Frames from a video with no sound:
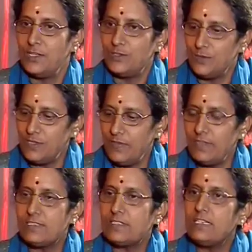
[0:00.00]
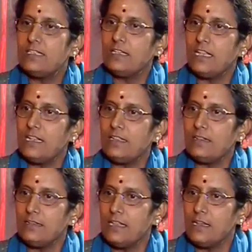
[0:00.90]
So there was little
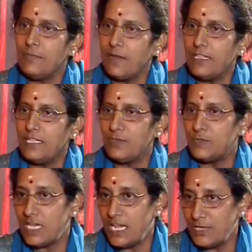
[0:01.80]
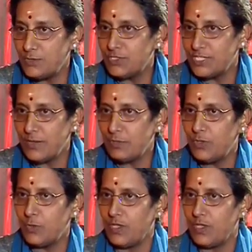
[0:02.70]
little funny things which I like to share with you